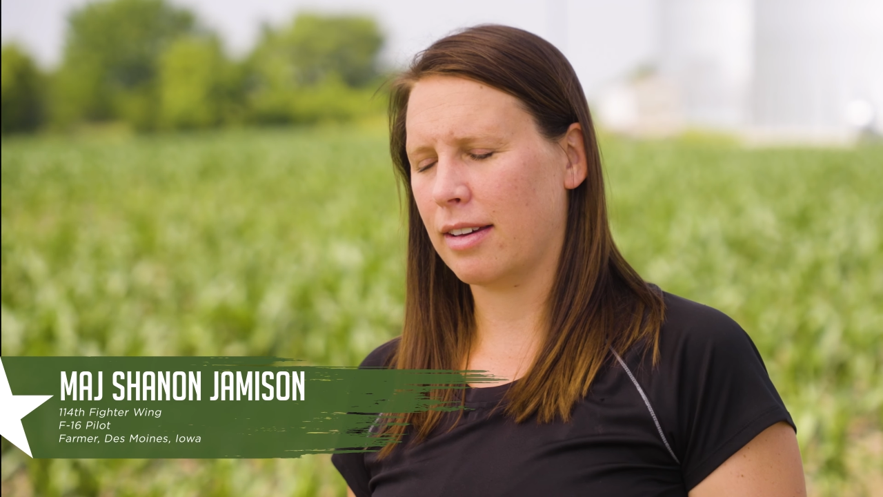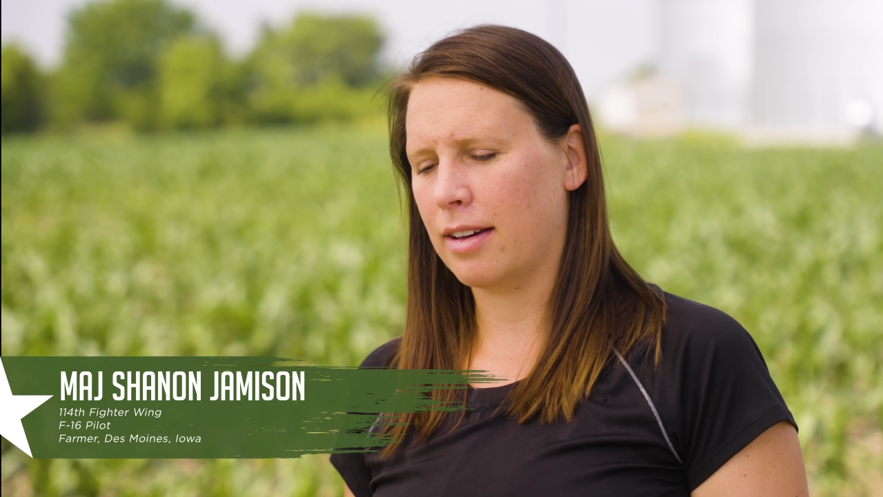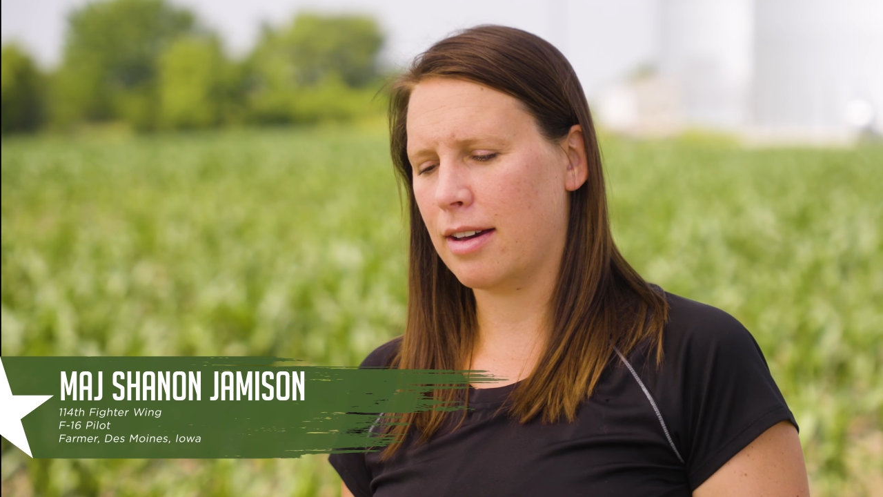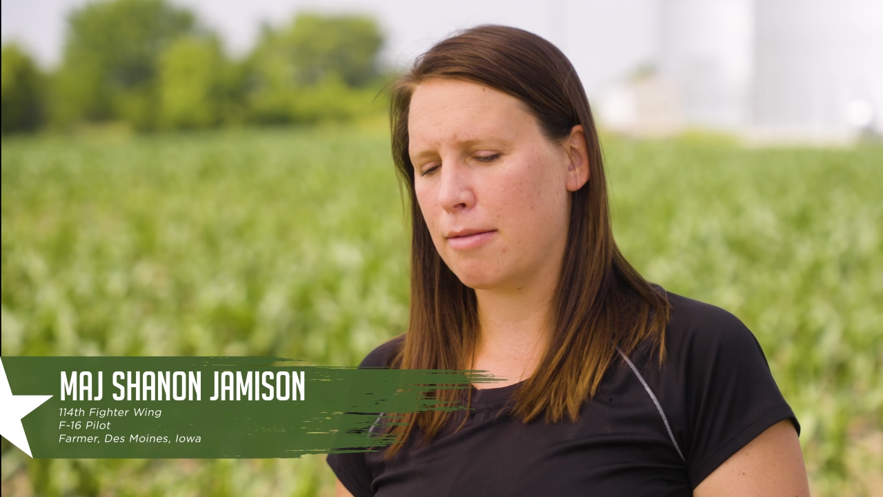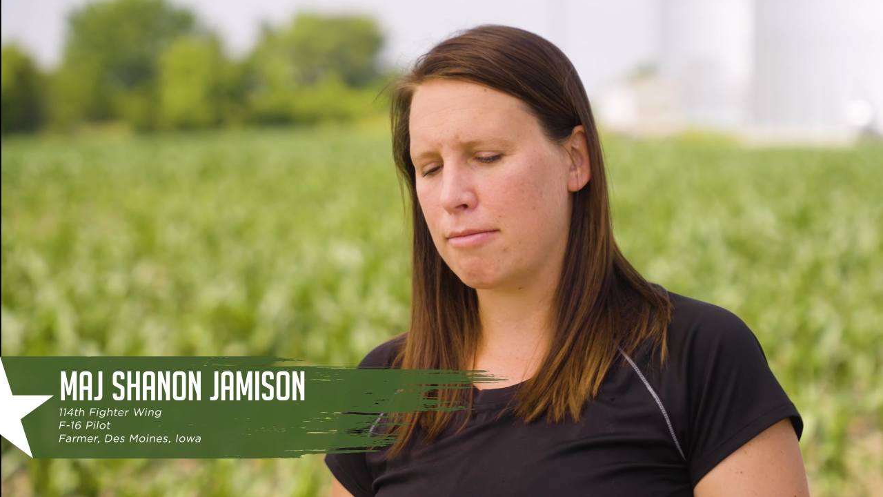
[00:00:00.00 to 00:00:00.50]

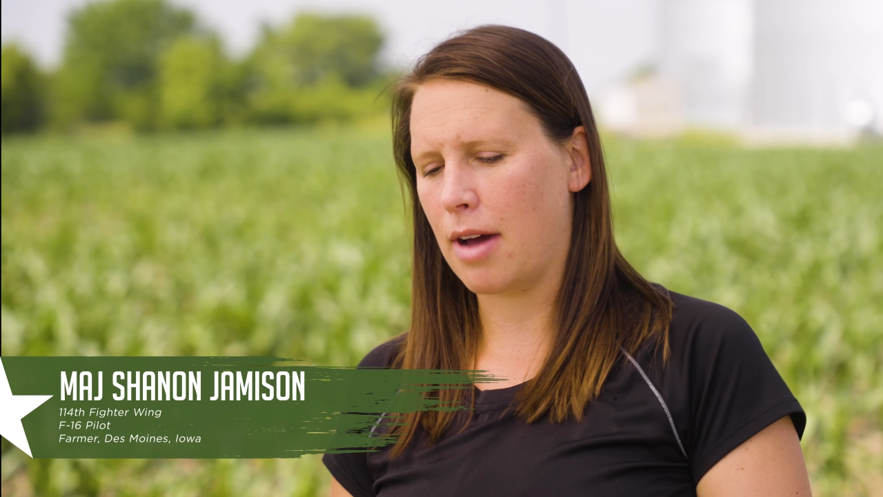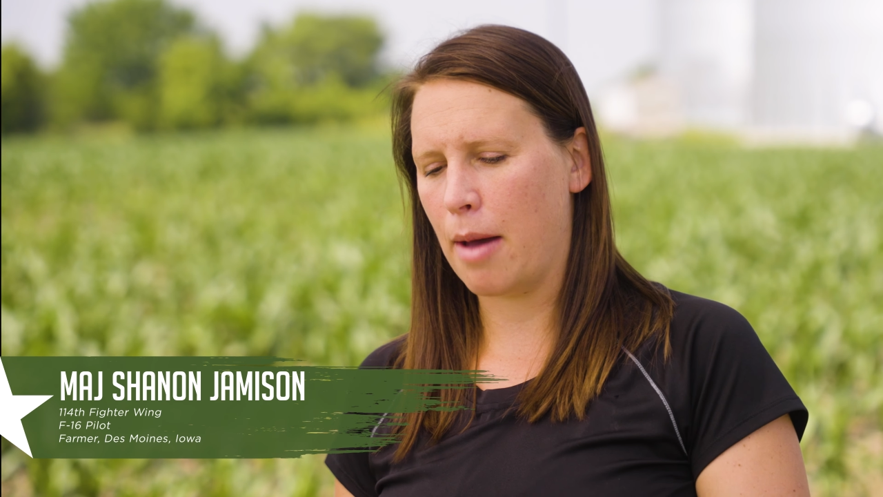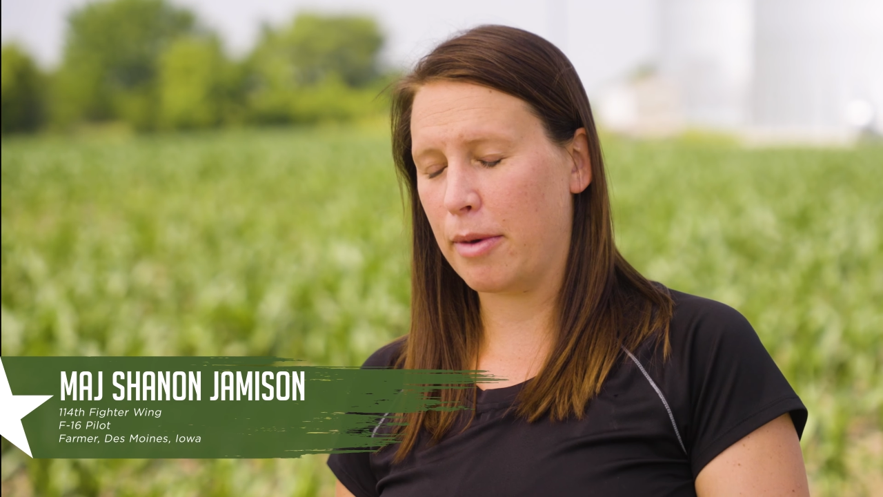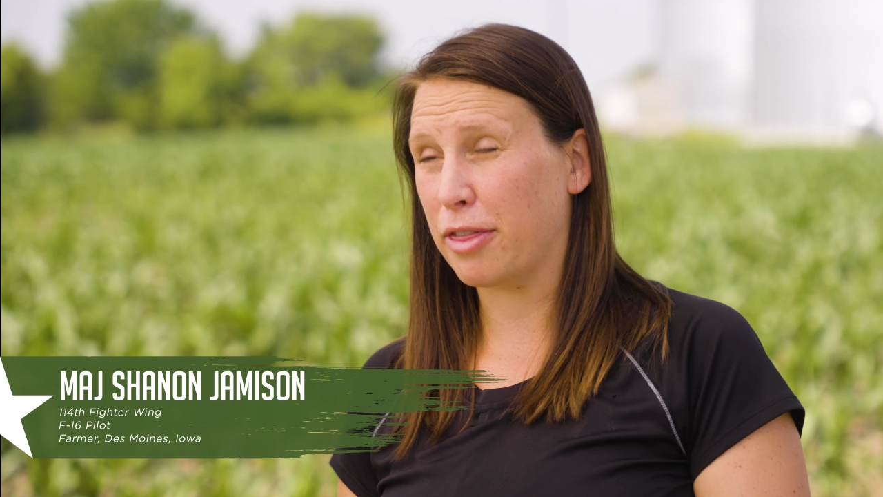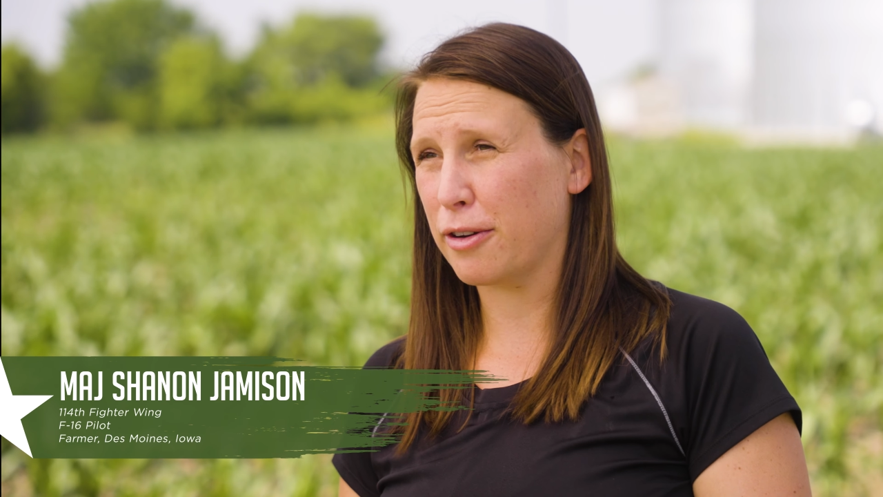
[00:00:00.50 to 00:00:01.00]
Um,
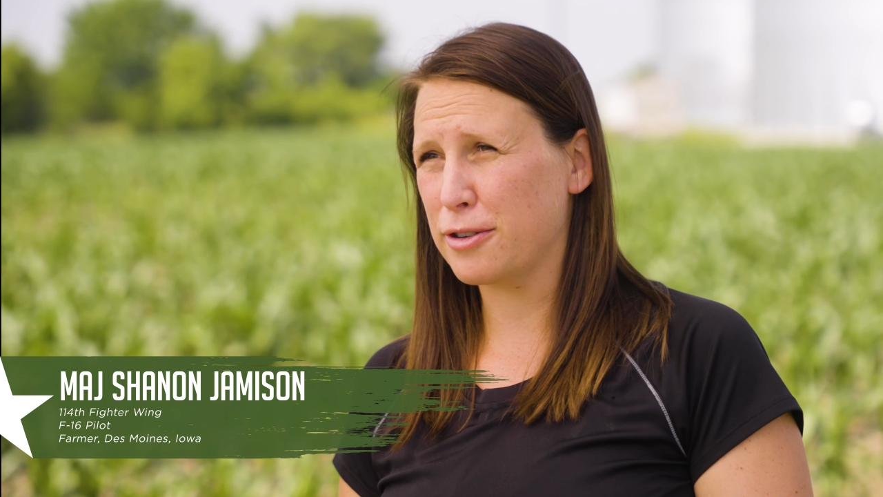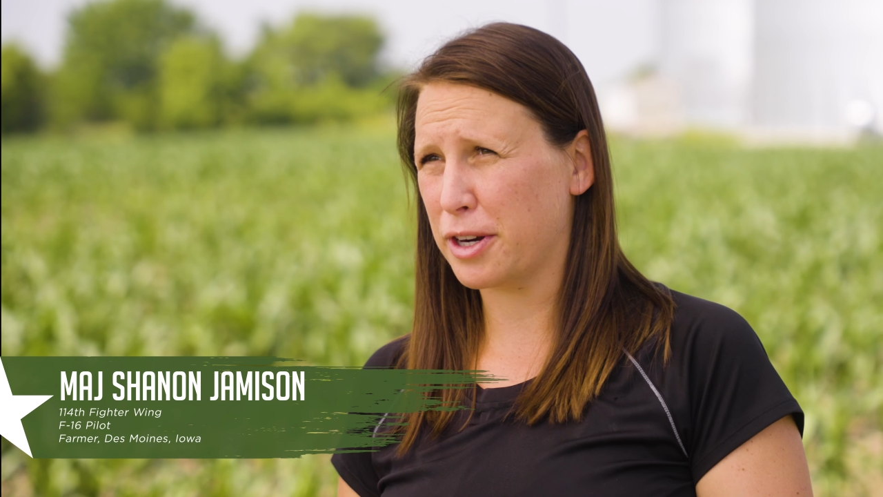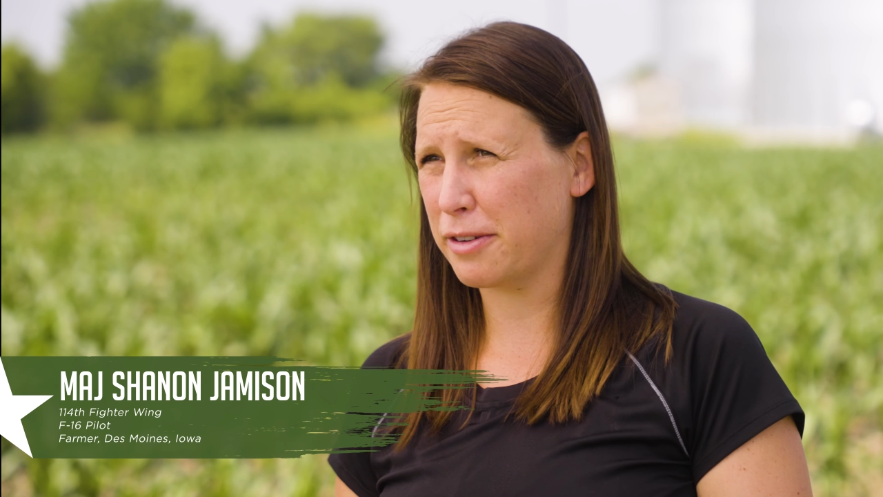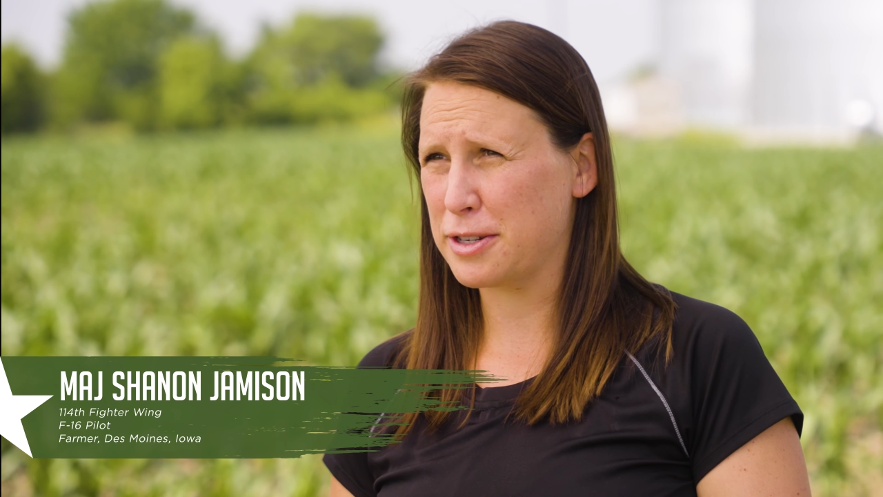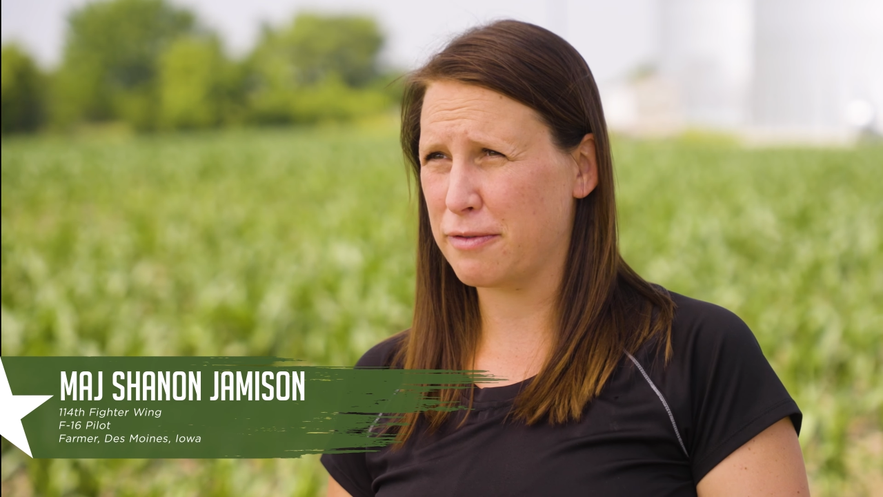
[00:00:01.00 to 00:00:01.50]
I'm a third
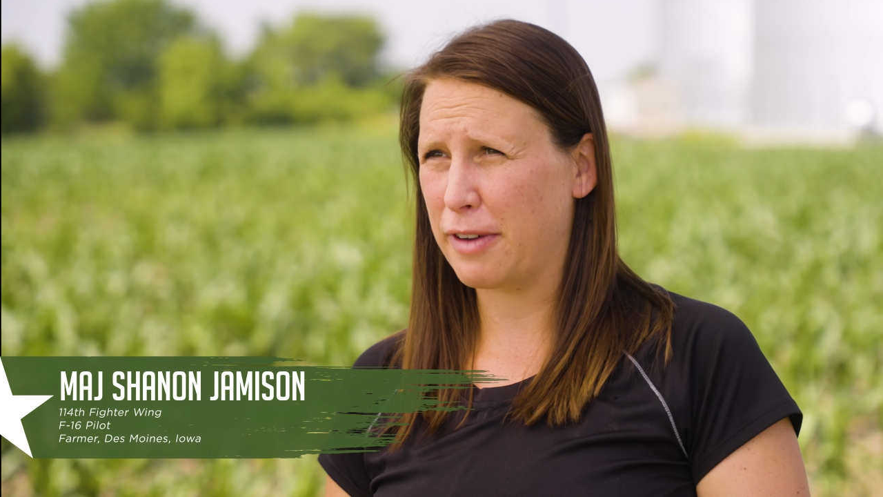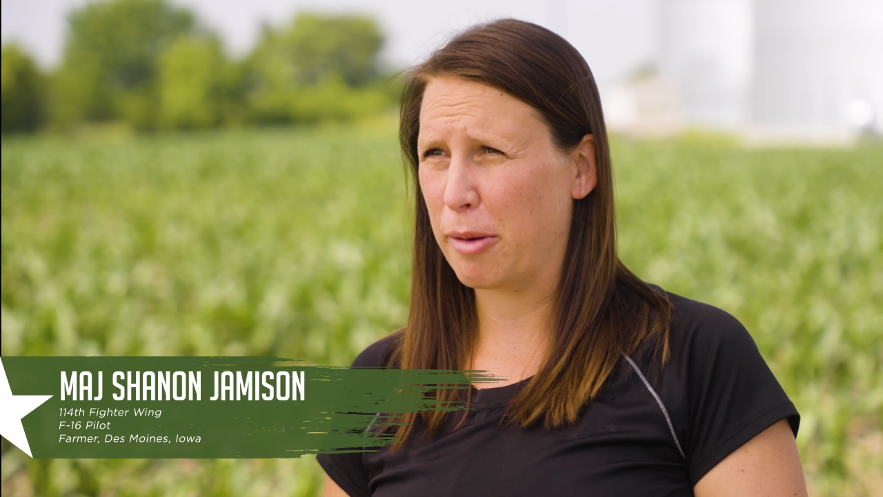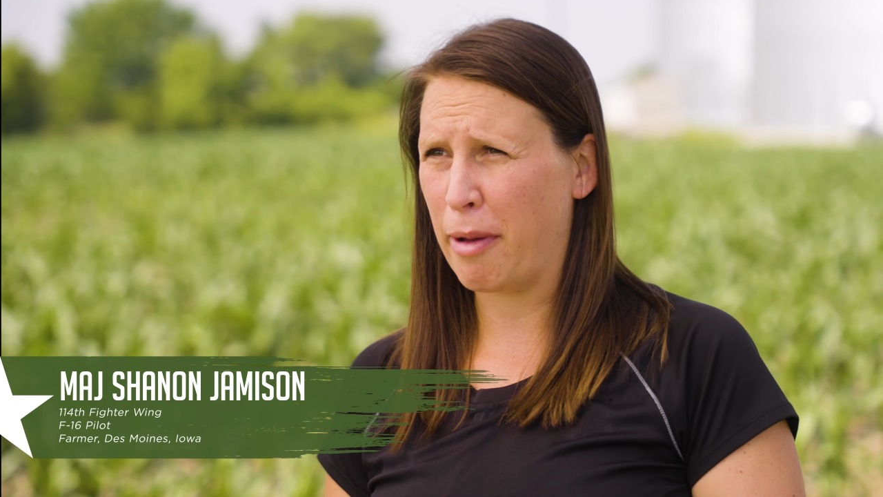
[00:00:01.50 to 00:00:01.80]
generation fighter